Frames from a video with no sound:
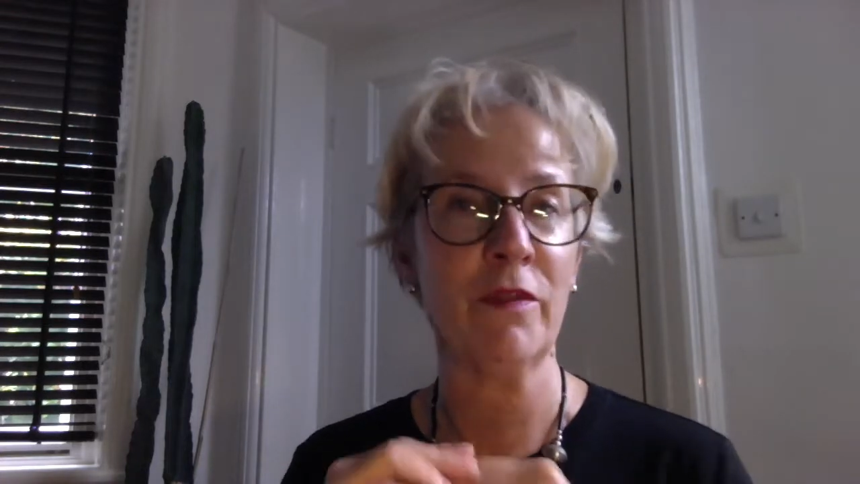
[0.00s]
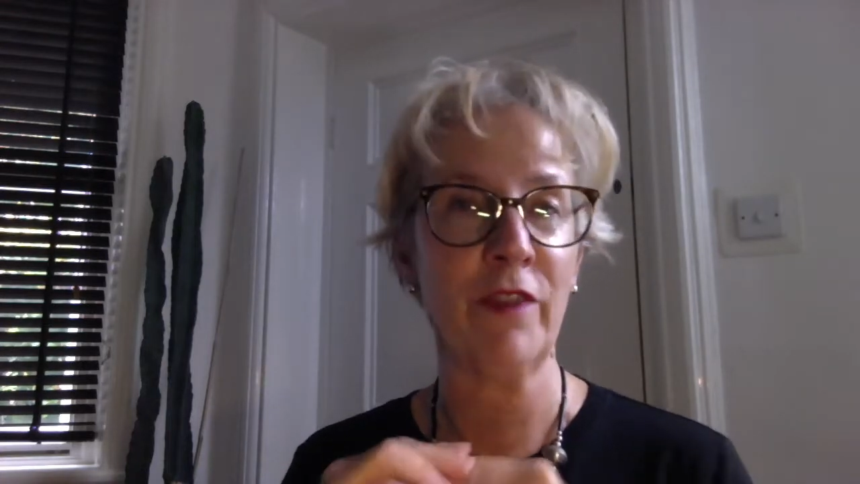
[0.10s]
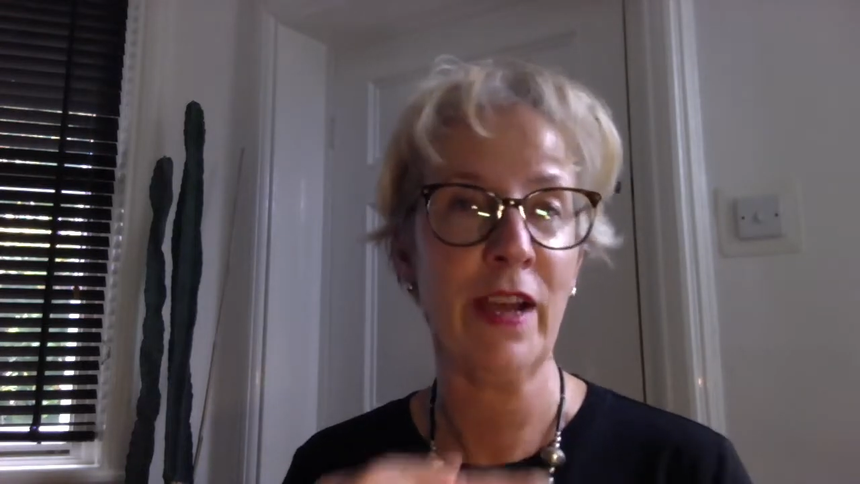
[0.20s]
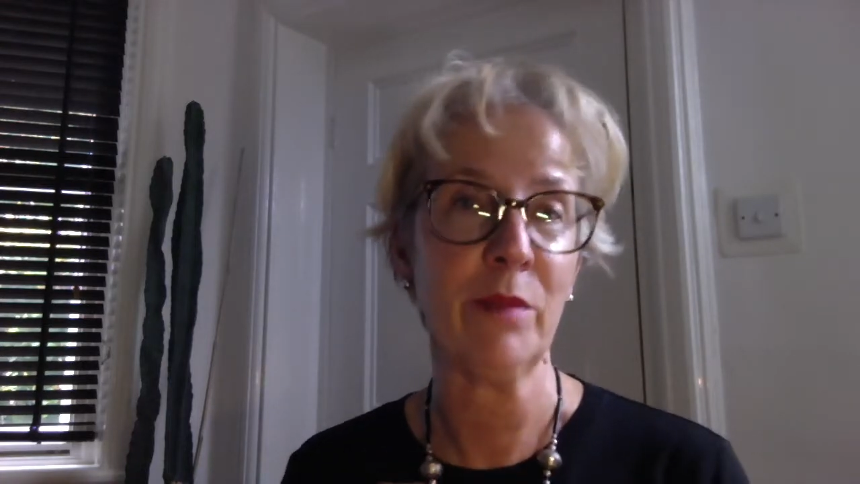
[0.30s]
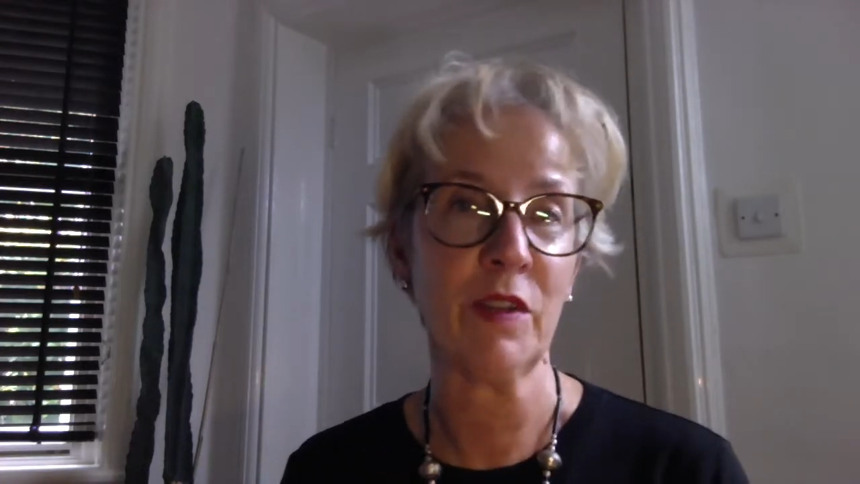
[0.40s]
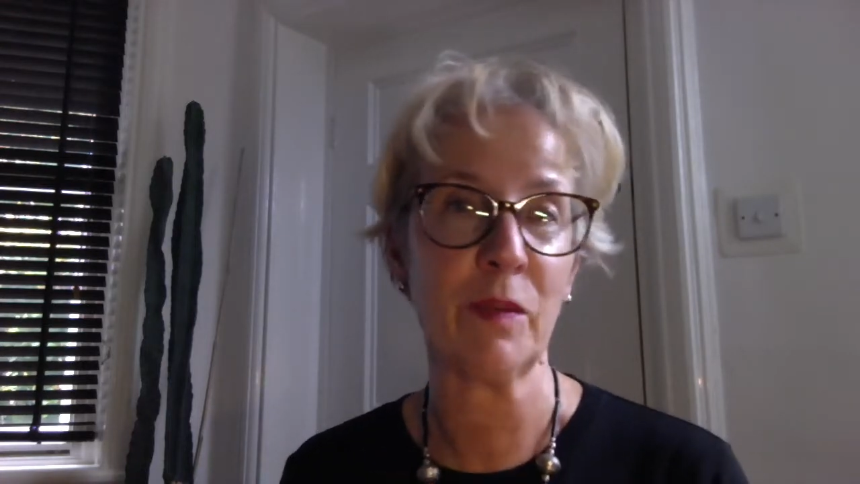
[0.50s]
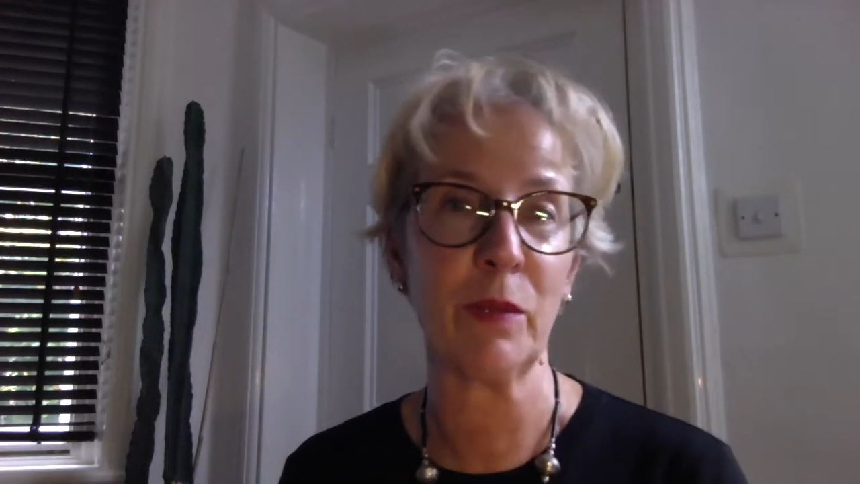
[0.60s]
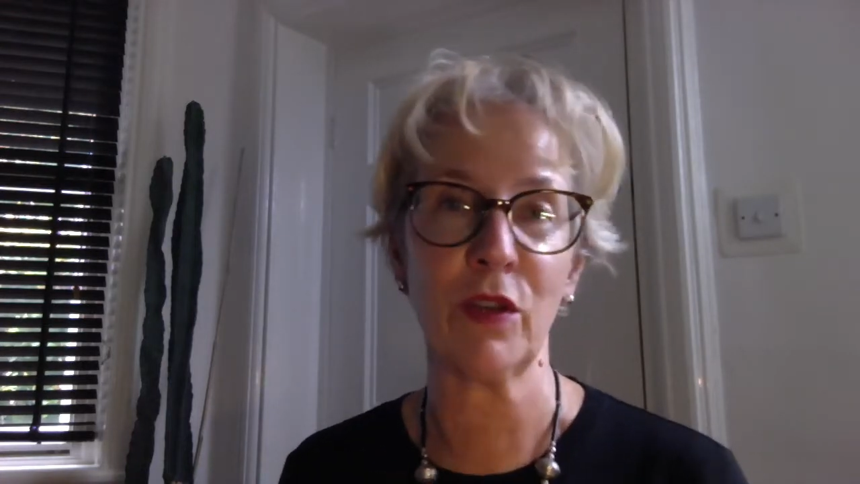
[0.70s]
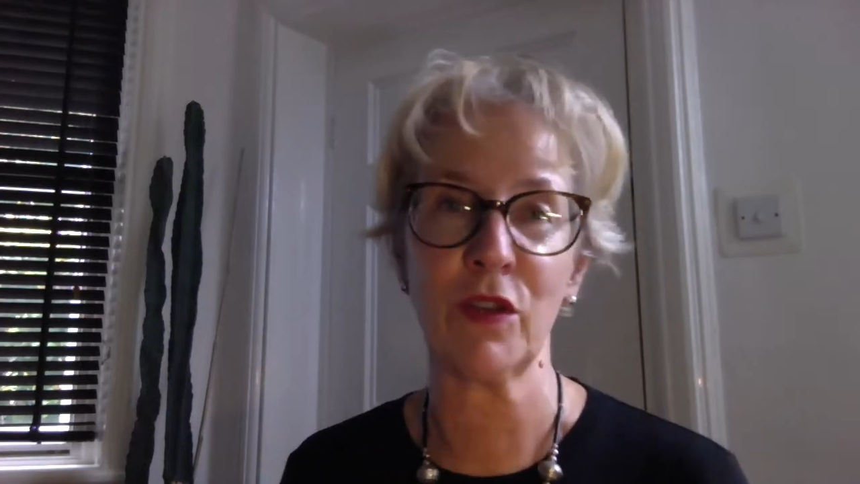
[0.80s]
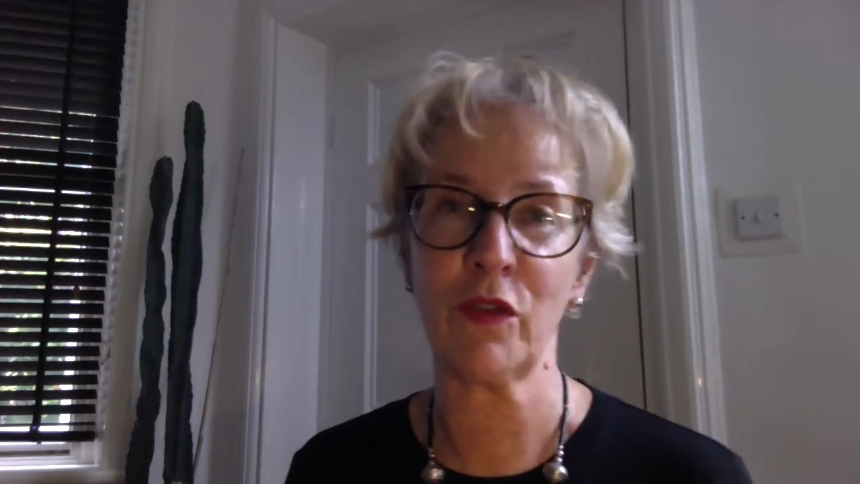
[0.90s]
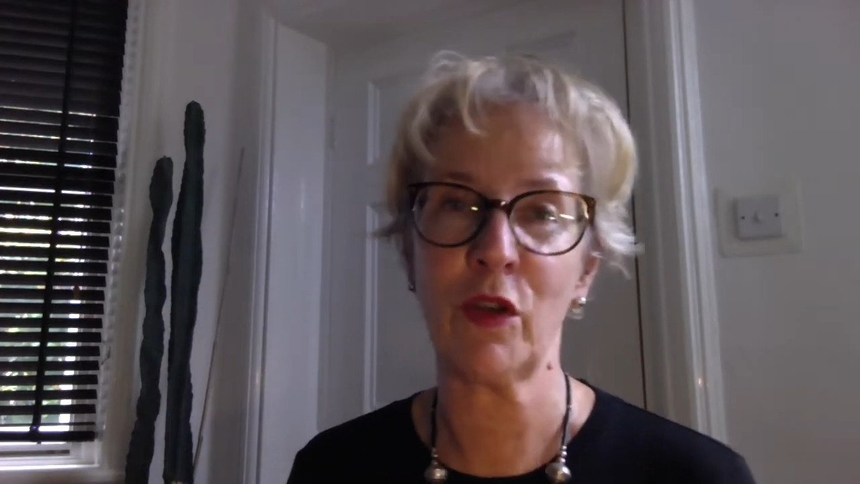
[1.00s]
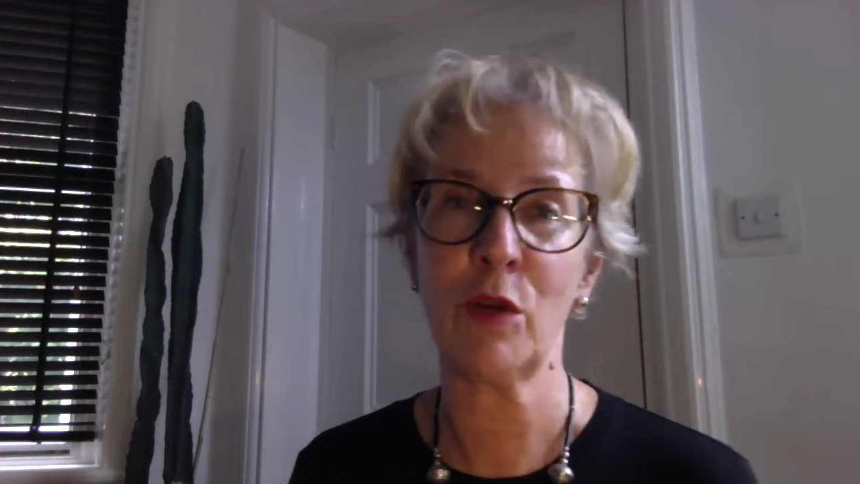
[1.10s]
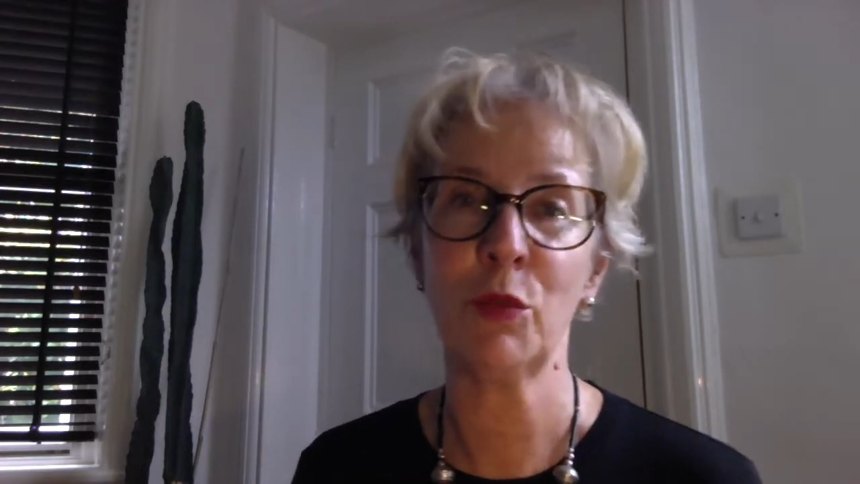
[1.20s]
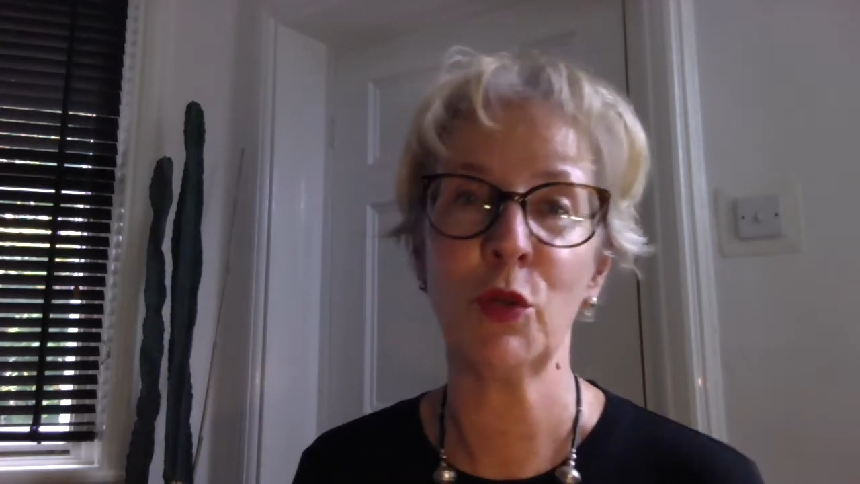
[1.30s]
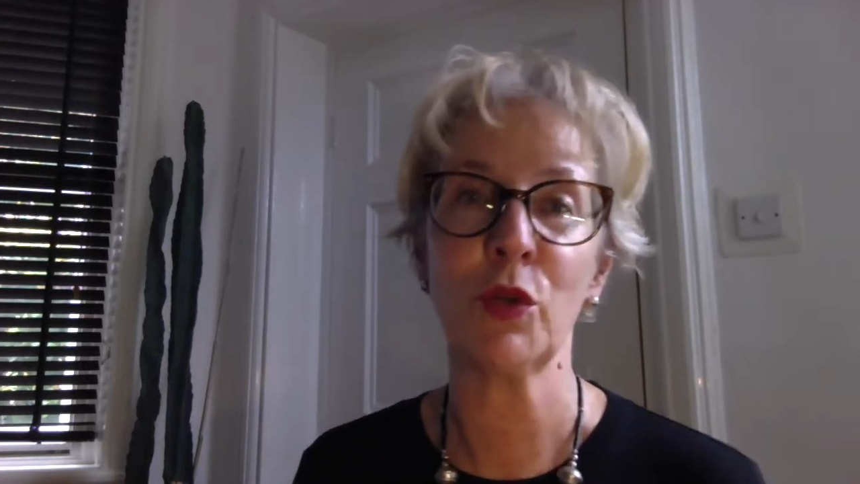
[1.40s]
famous because of her
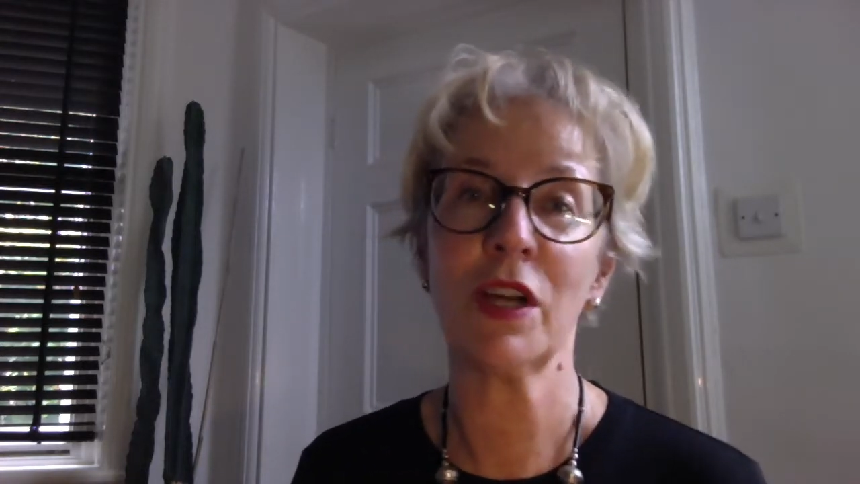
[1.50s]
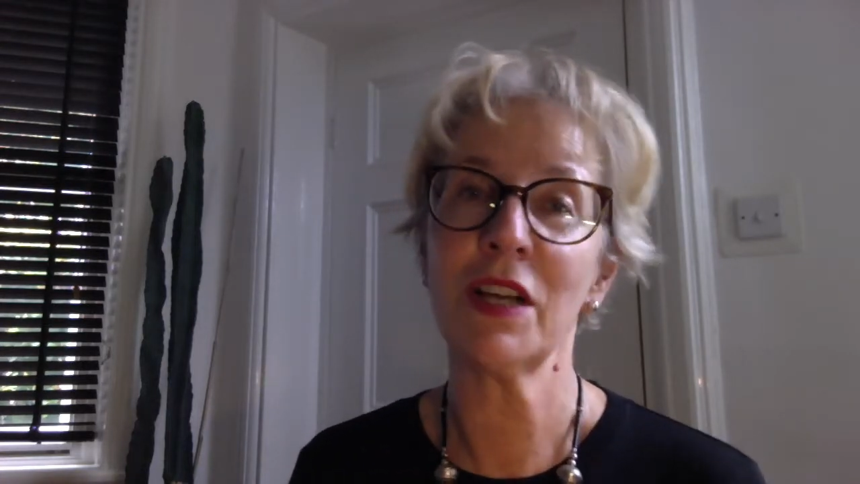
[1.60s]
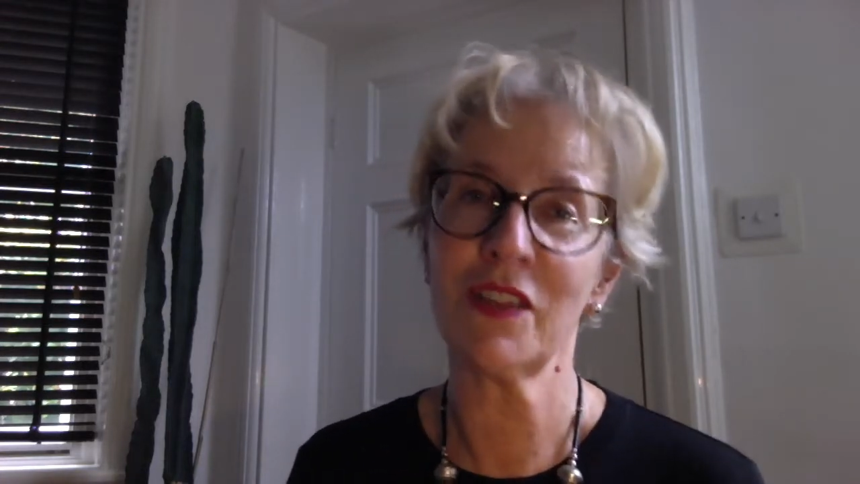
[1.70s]
book